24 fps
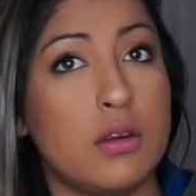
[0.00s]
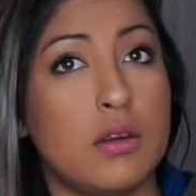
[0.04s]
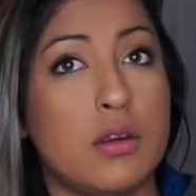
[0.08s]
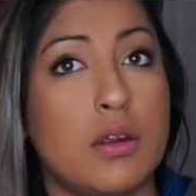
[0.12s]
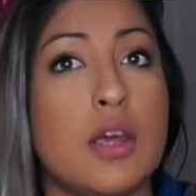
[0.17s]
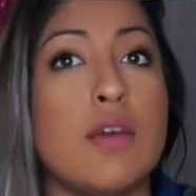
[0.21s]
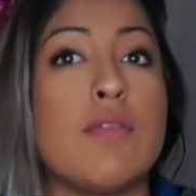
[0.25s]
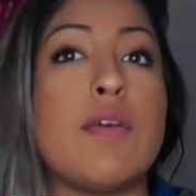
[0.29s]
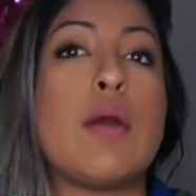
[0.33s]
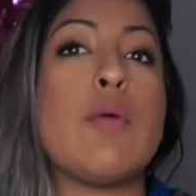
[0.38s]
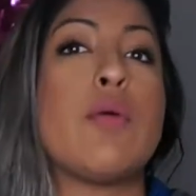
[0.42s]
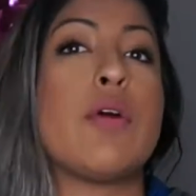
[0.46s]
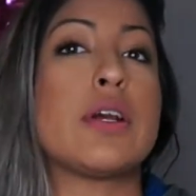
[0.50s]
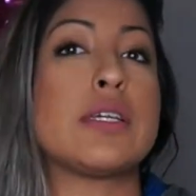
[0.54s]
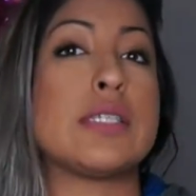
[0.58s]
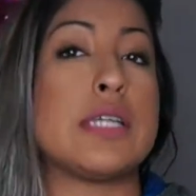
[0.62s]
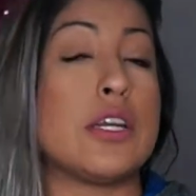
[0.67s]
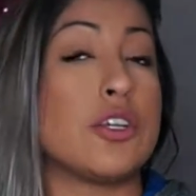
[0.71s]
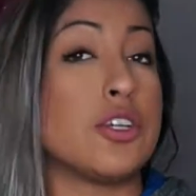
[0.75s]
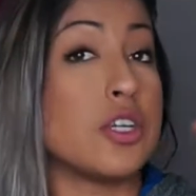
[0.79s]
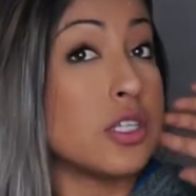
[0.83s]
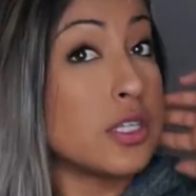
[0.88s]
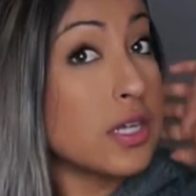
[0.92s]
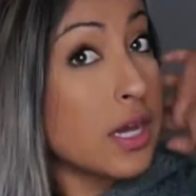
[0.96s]
if I wear
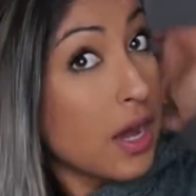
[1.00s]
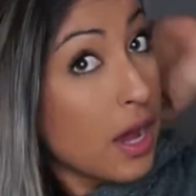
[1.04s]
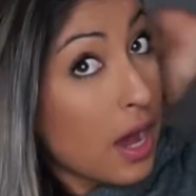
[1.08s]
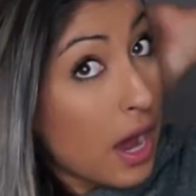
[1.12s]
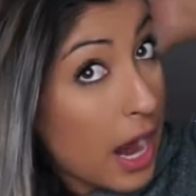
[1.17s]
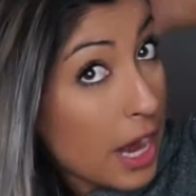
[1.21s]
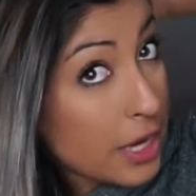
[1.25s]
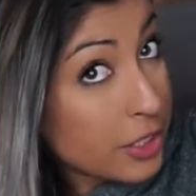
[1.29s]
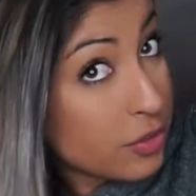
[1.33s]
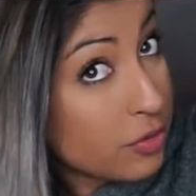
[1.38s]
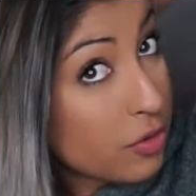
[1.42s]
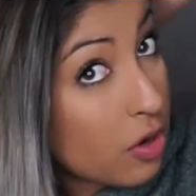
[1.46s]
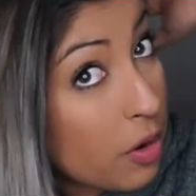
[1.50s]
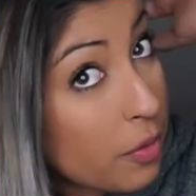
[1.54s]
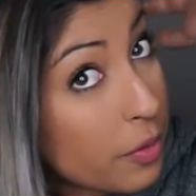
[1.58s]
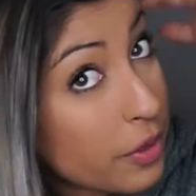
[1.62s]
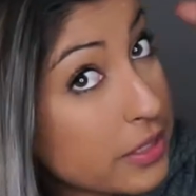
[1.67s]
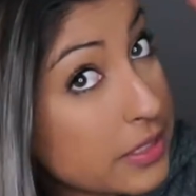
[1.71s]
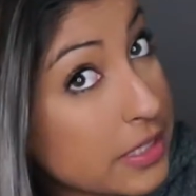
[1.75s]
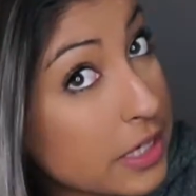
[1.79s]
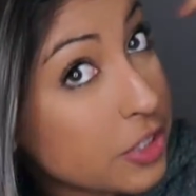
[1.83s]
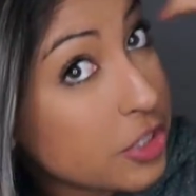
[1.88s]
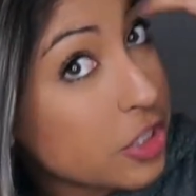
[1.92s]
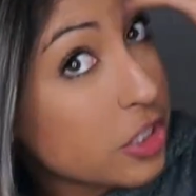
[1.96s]
extensions. I do not wear
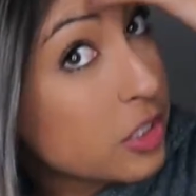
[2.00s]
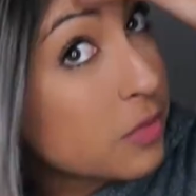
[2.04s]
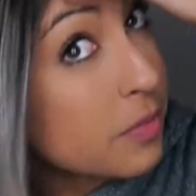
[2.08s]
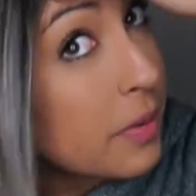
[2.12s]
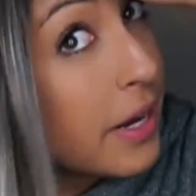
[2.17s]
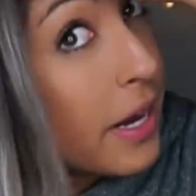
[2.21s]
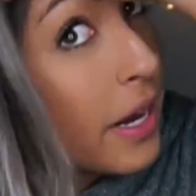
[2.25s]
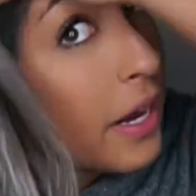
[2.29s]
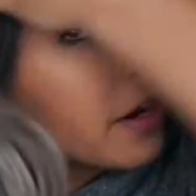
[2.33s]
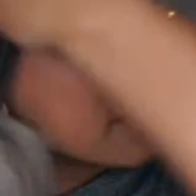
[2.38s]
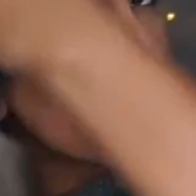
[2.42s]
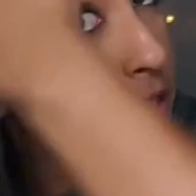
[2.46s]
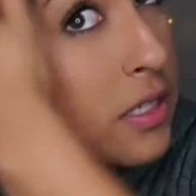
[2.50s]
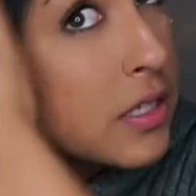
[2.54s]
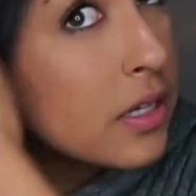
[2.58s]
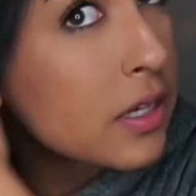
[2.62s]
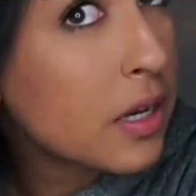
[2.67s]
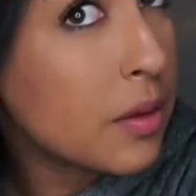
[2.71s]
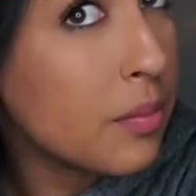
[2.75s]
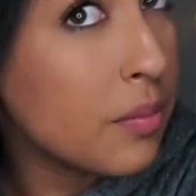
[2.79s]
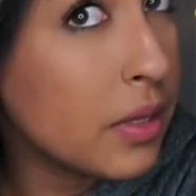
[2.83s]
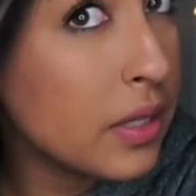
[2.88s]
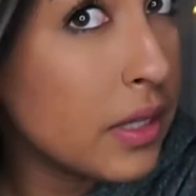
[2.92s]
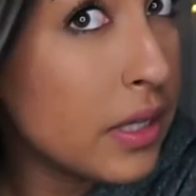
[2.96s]
extensions. My hair is
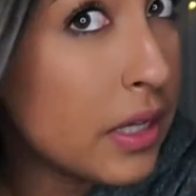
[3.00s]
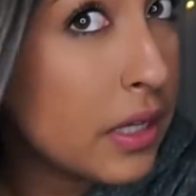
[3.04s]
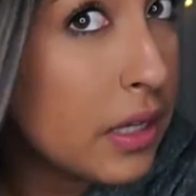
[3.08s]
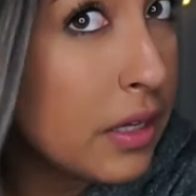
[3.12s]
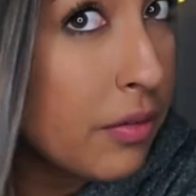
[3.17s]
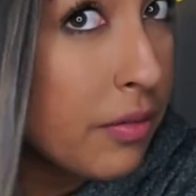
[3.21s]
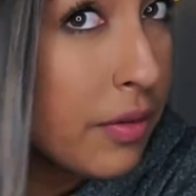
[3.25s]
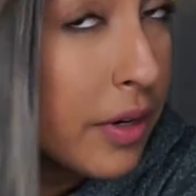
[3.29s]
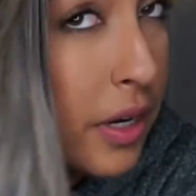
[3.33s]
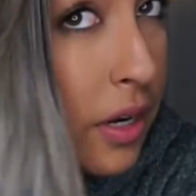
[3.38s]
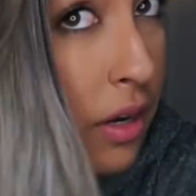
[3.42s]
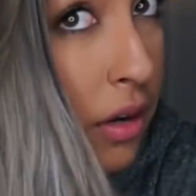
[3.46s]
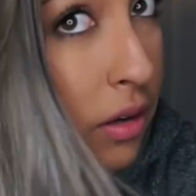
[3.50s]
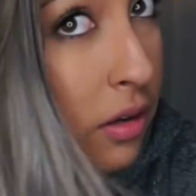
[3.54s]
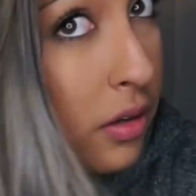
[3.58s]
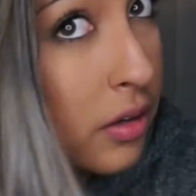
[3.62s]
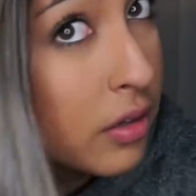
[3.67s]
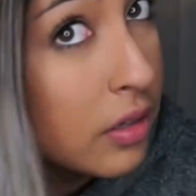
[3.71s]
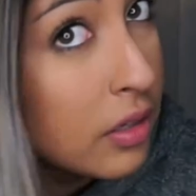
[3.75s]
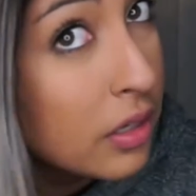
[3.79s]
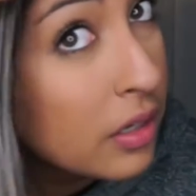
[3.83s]
completely real.